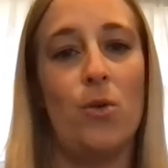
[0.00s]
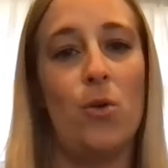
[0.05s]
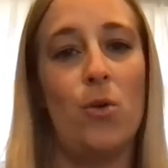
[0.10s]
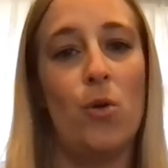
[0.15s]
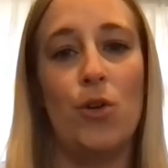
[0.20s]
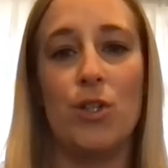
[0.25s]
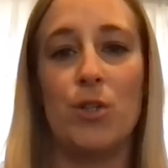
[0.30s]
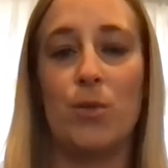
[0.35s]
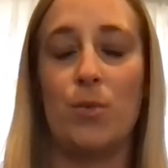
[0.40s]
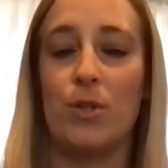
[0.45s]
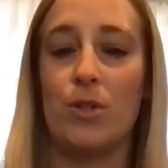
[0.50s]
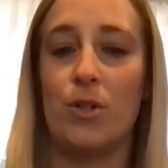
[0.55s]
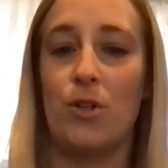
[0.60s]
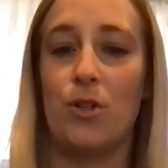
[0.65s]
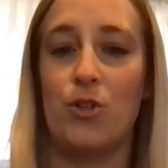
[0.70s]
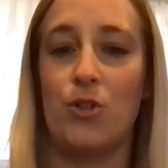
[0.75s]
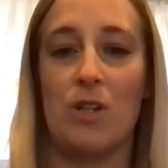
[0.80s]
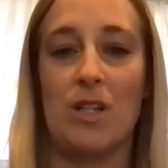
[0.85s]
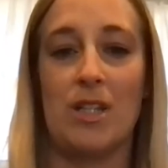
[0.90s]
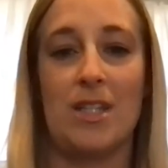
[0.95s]
horse was all
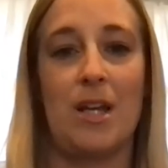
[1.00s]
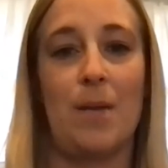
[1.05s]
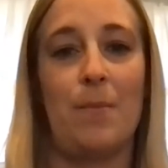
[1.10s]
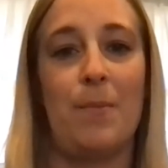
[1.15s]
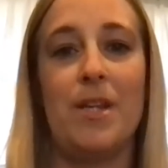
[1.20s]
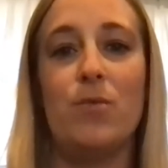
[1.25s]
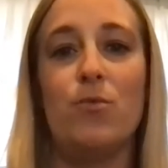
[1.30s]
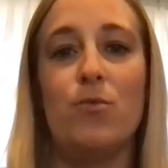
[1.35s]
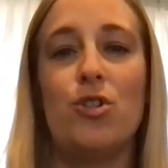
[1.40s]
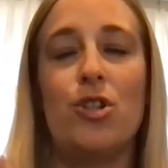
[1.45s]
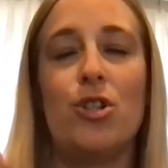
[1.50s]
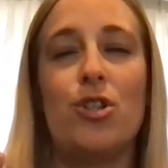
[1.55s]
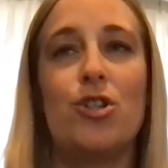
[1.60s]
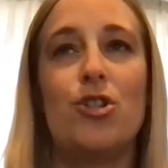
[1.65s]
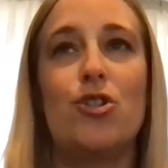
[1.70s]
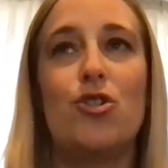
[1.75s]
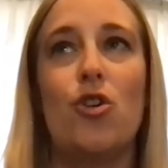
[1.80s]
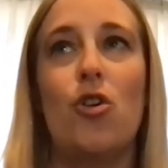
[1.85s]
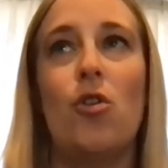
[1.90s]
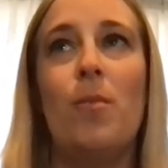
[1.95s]
dressed up and it was just
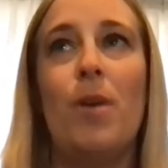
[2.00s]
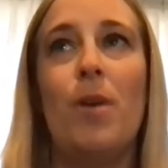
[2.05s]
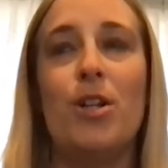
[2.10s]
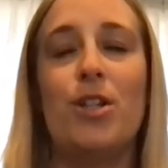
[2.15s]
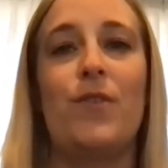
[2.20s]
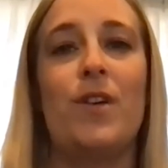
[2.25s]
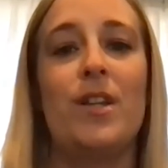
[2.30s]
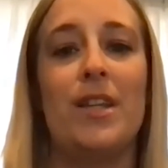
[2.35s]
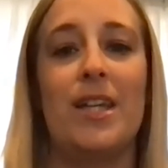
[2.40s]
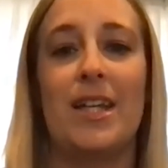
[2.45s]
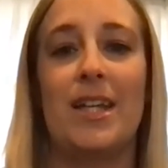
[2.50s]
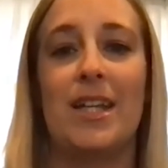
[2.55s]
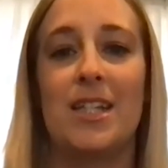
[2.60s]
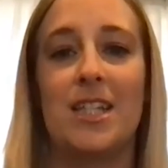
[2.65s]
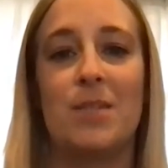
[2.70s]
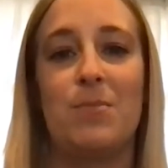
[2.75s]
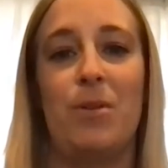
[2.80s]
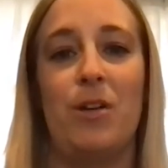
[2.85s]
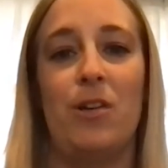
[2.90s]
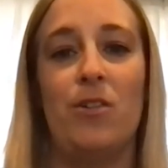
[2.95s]
so much fun like
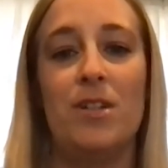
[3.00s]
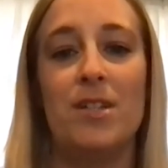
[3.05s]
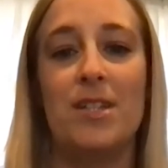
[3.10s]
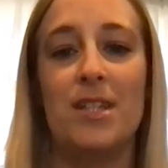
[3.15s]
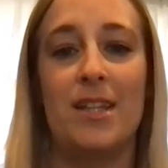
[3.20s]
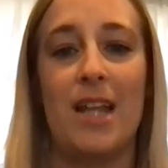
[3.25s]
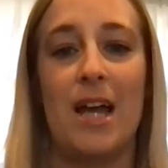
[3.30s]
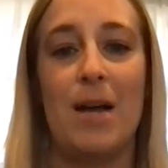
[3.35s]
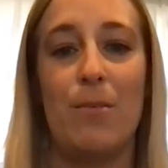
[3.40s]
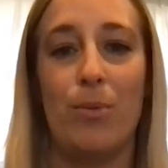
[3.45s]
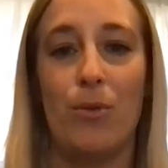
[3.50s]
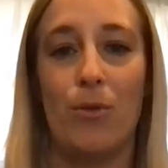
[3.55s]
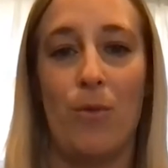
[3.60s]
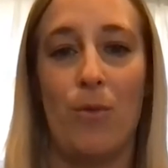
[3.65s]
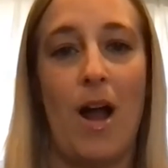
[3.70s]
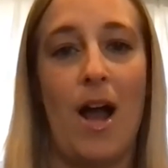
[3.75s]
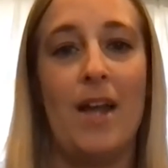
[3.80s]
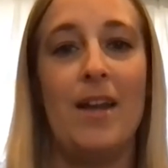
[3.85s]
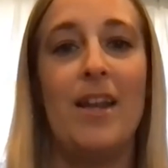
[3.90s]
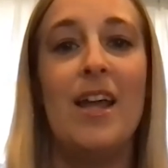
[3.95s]
experiencing that
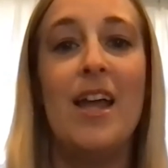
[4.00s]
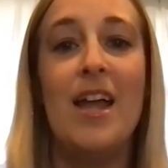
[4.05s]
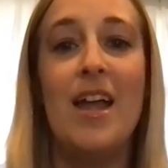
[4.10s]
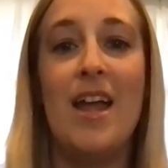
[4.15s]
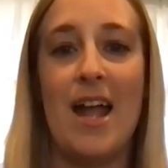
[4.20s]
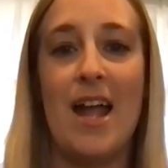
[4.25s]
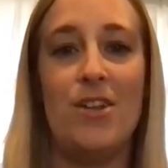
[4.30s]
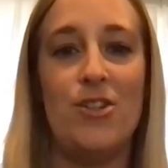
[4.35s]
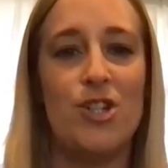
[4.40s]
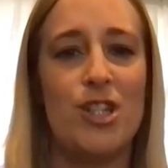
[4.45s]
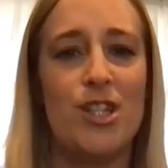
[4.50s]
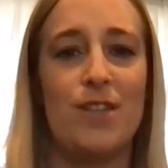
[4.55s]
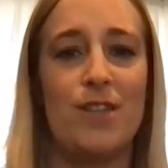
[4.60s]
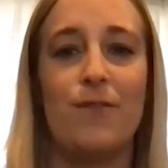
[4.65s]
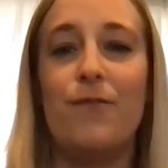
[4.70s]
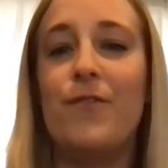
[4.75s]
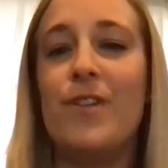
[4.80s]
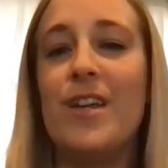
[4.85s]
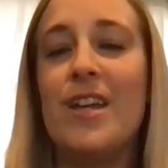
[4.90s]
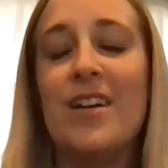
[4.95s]
barat and just the
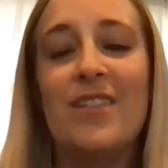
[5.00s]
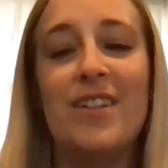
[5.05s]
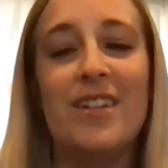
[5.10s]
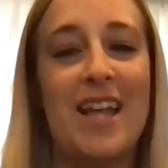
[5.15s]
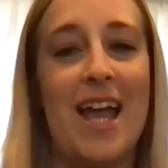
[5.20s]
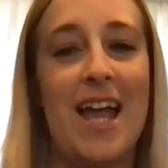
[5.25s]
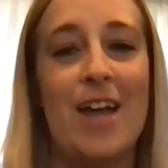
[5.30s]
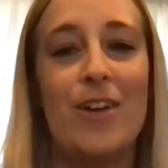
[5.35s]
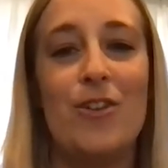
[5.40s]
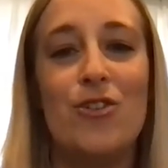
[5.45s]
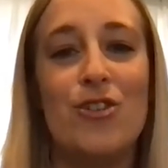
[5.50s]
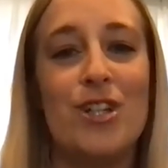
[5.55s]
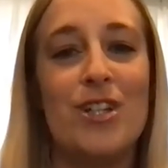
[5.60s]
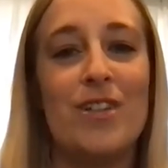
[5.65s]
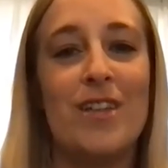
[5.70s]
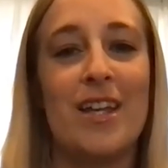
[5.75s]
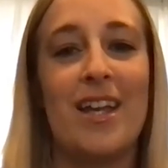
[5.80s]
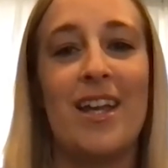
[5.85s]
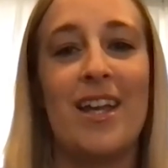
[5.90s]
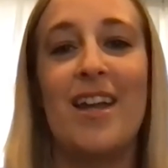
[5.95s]
feel and the energy
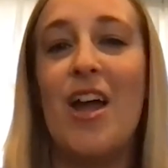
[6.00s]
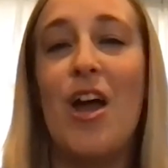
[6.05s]
like